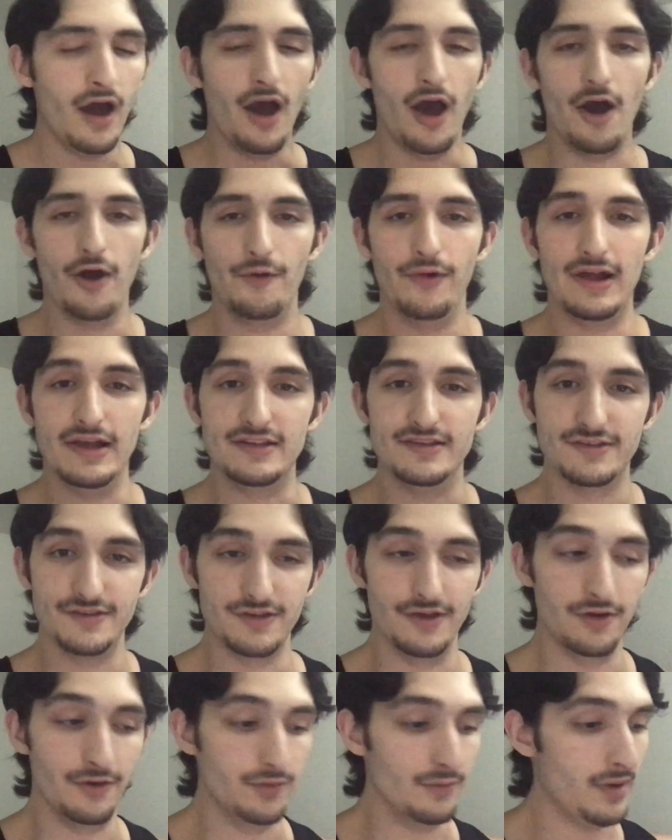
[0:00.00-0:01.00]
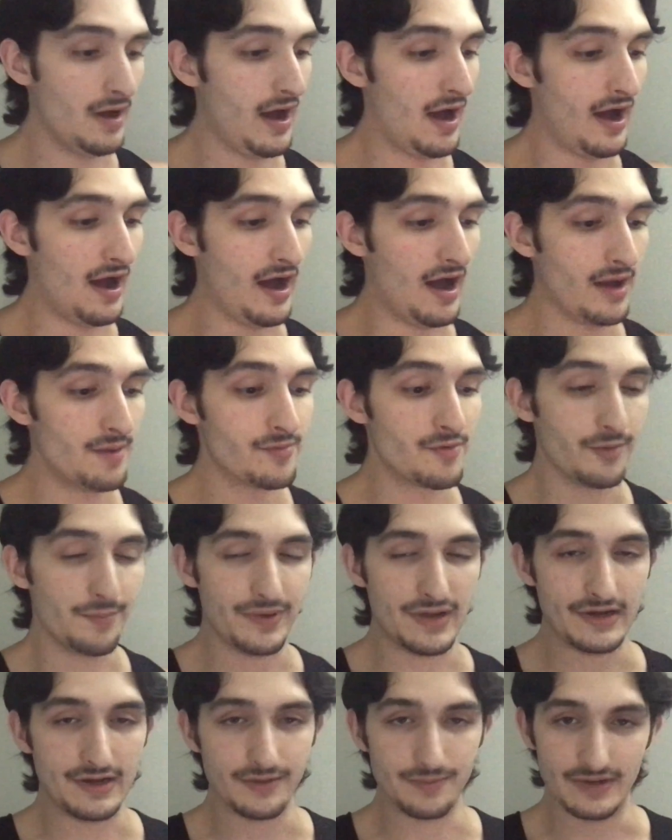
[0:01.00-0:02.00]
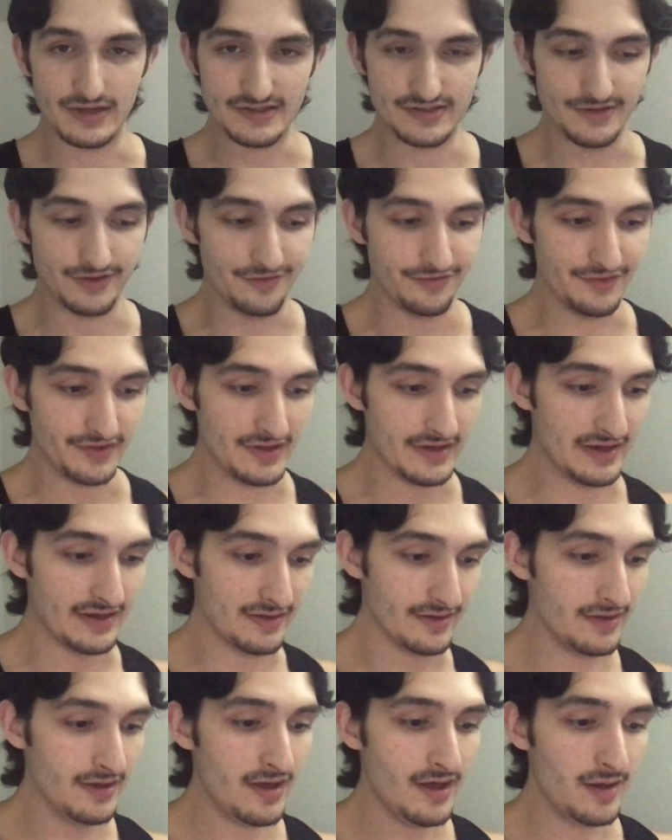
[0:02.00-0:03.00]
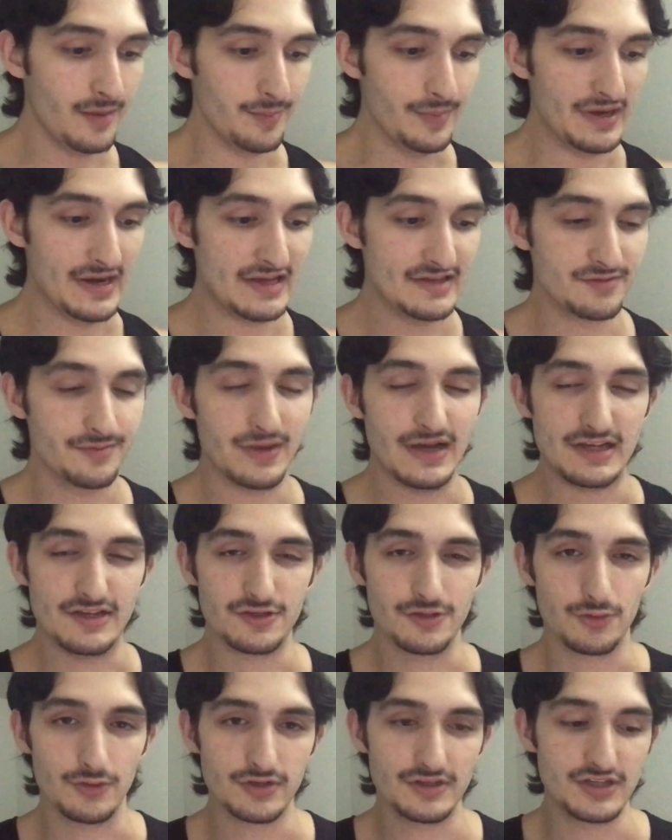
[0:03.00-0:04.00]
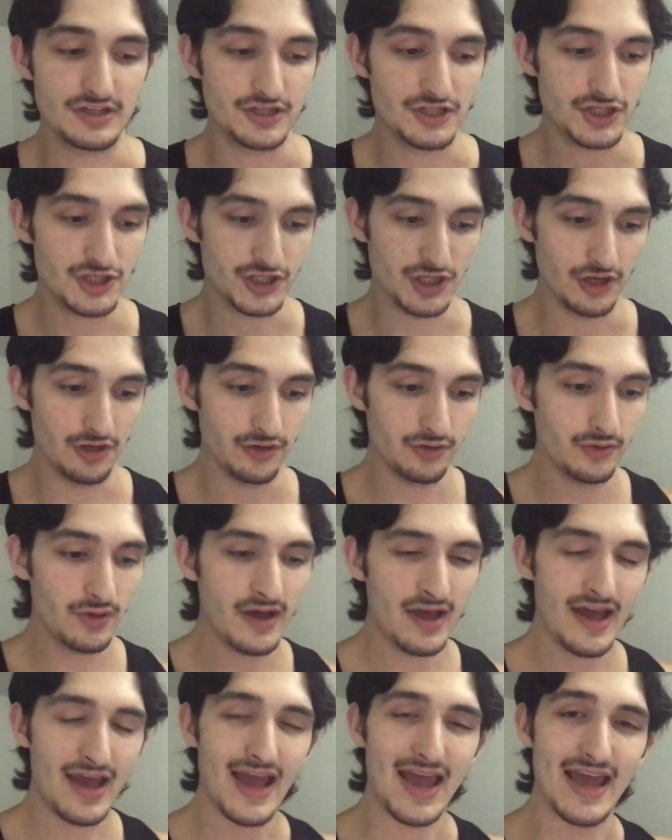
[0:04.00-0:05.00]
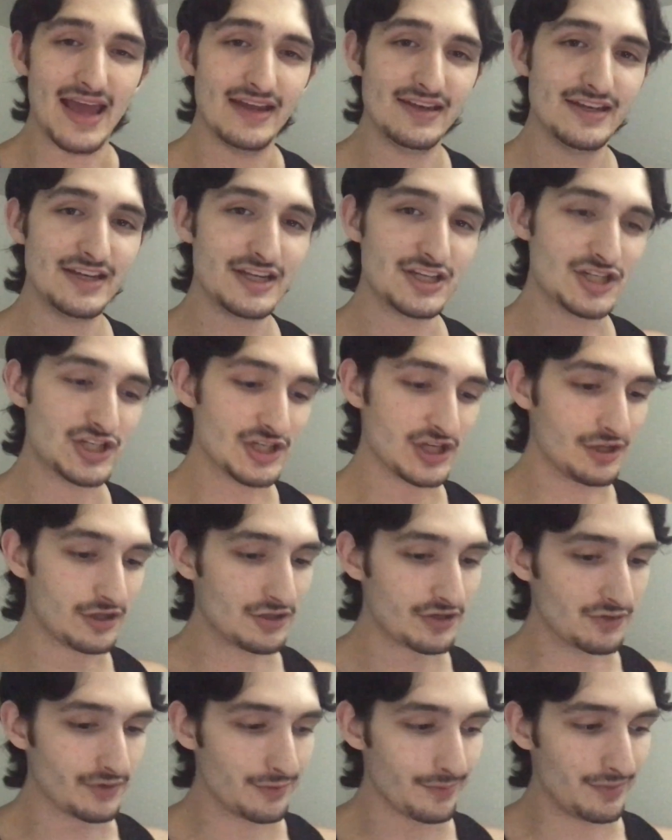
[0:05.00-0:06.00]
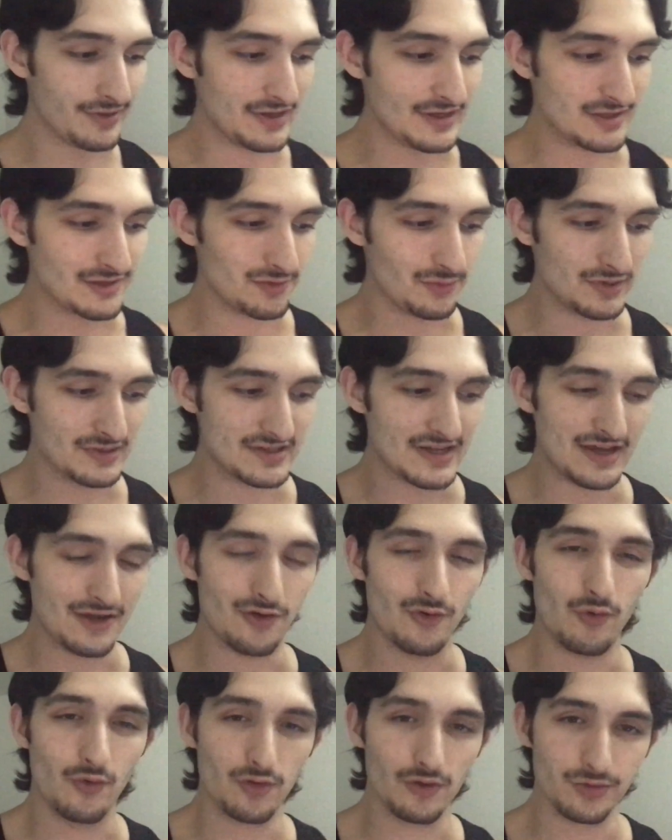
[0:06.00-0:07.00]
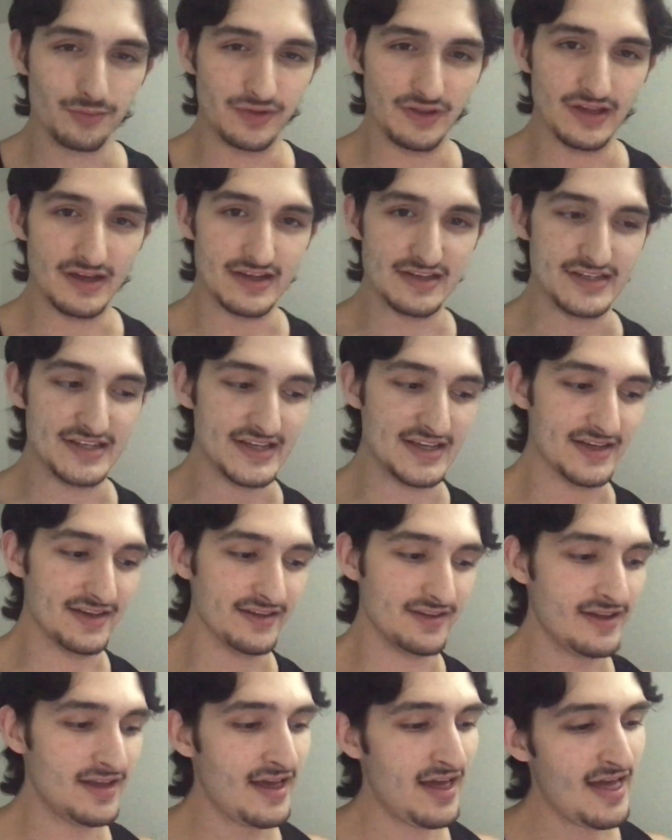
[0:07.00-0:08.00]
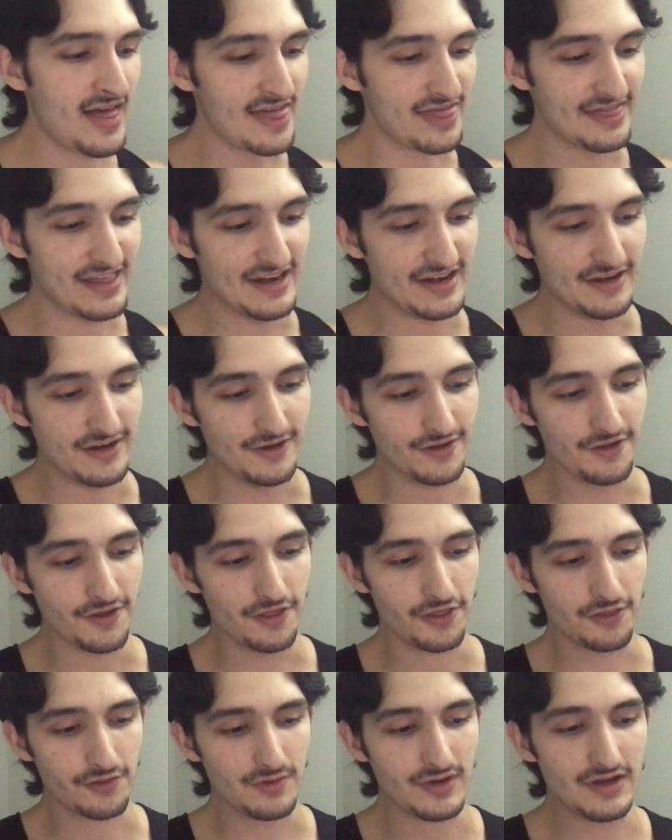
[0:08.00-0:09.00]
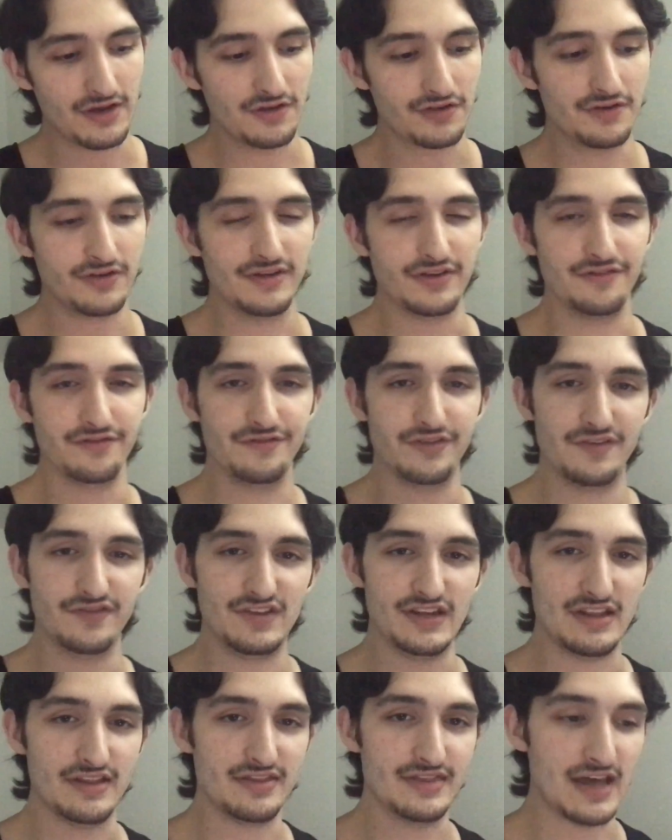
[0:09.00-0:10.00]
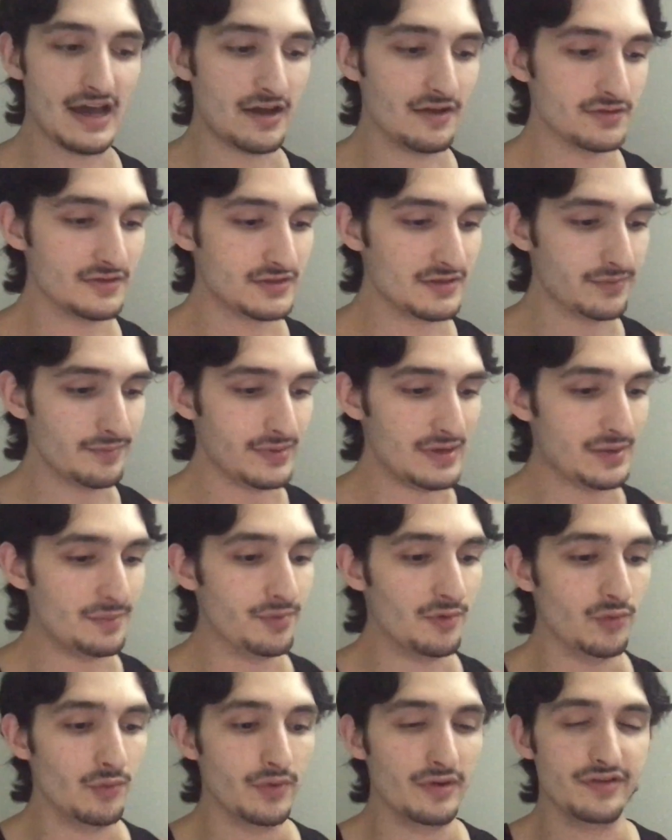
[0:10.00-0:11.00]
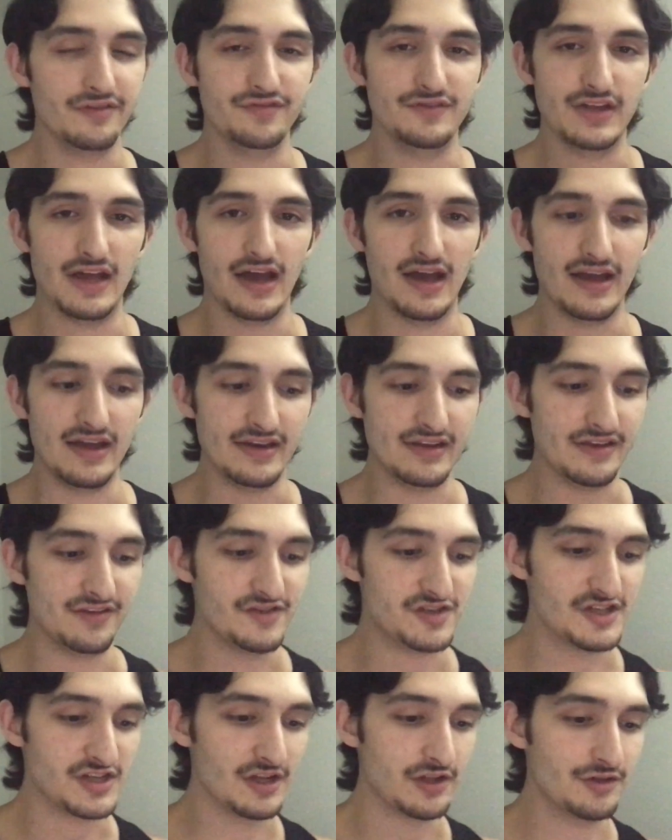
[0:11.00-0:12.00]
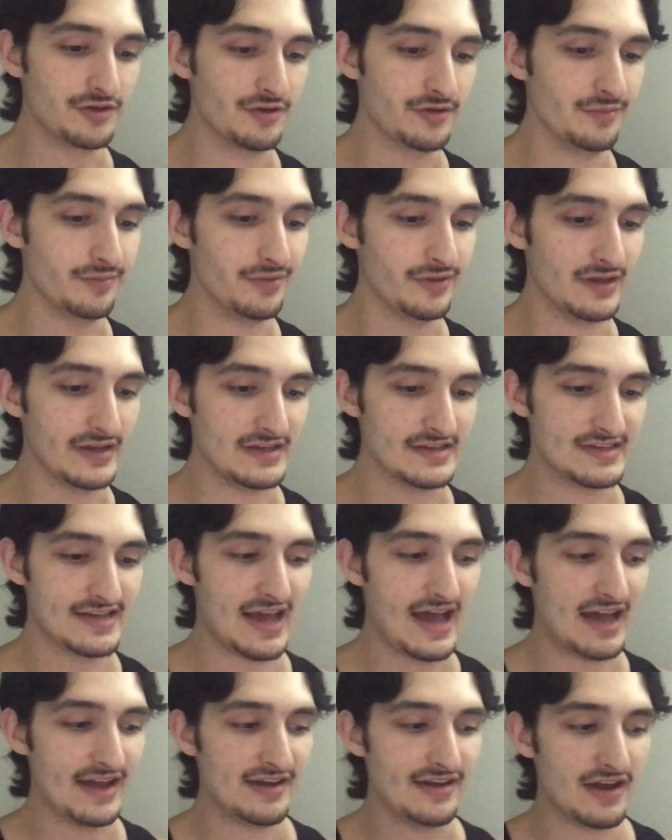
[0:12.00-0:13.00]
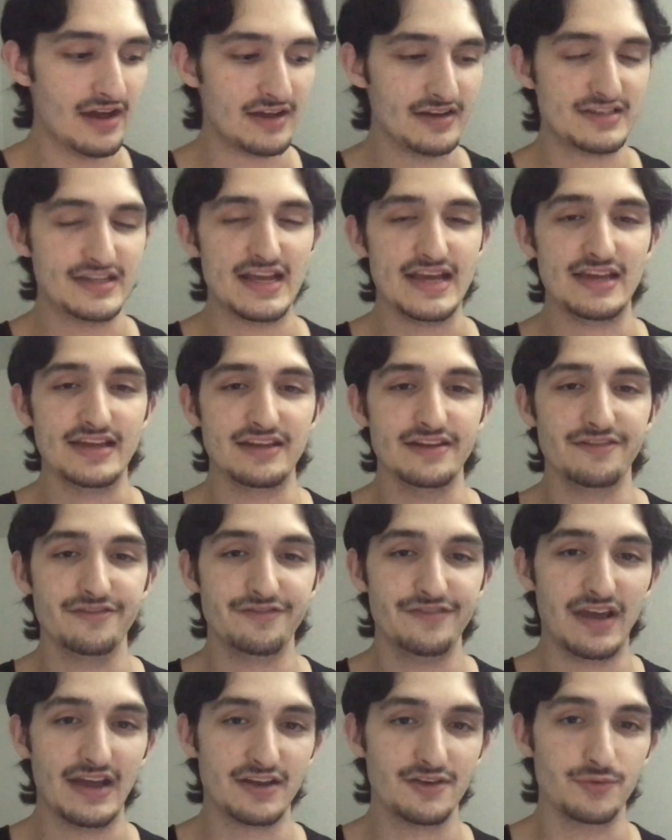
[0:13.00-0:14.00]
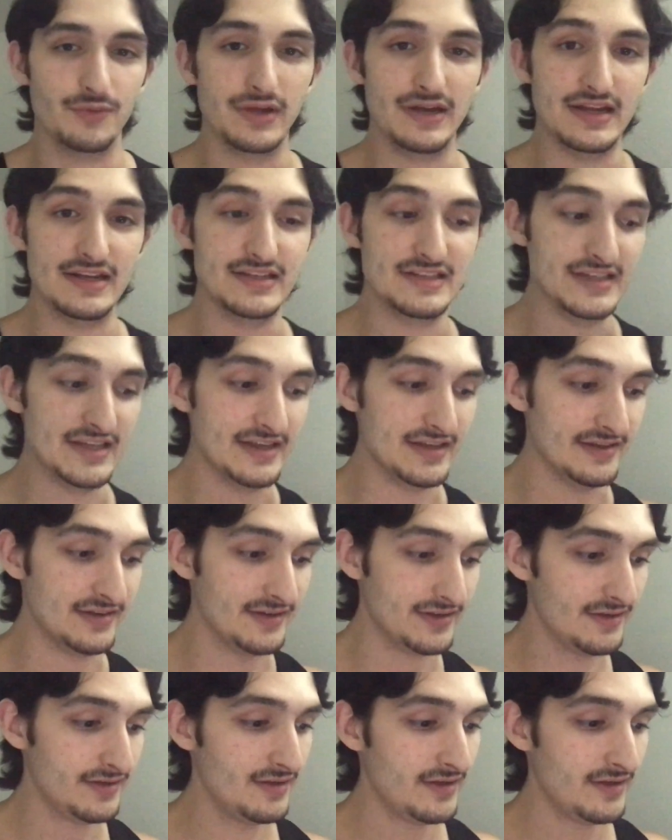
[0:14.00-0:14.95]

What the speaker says: All right, so I'm repeating myself again, but as my sources show, ending shelter in place was a horrible idea. That another 350,000 people would have died if shelter in place had not taken effect when it did.